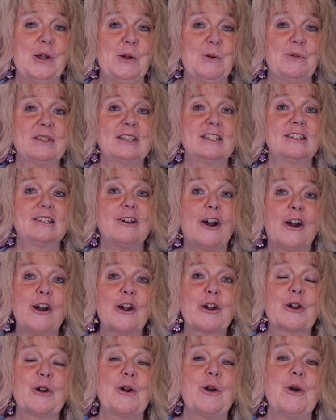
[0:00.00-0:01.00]
It was
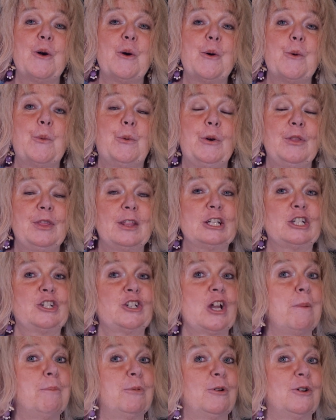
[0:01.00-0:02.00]
dark when the
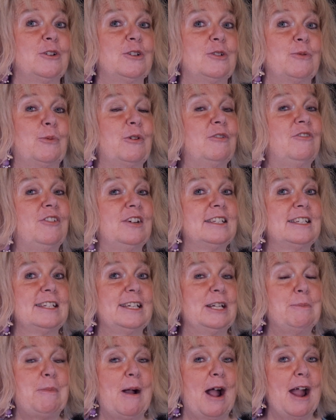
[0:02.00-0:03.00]
shepherds were
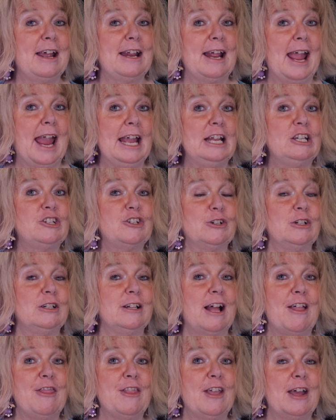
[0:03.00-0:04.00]
visited by an
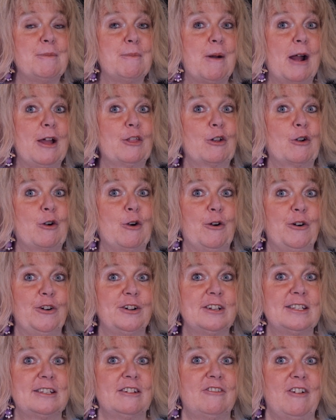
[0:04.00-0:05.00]
angel and then by the
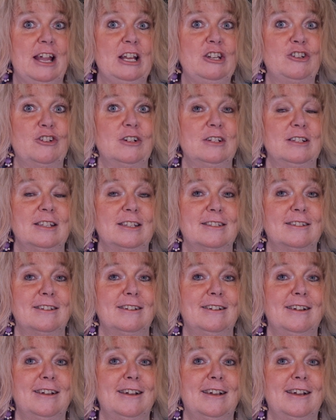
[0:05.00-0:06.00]
chorus of angels
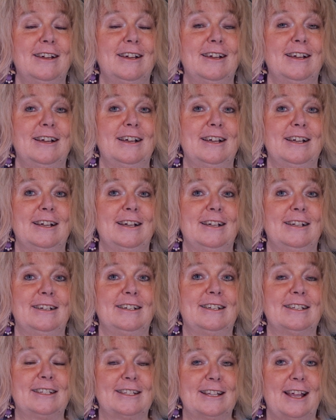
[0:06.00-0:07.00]

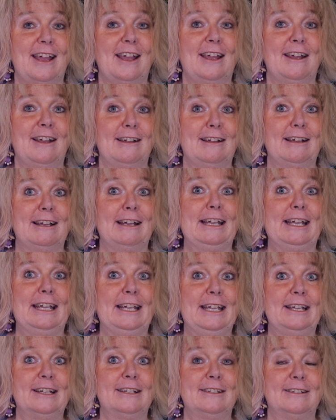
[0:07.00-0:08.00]
to say,
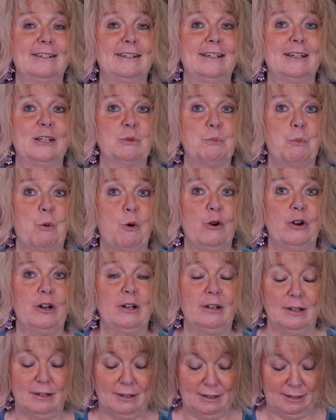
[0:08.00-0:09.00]
"He is
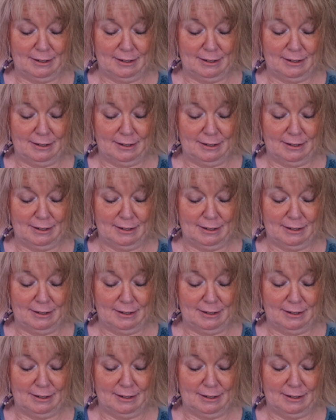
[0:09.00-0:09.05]
born."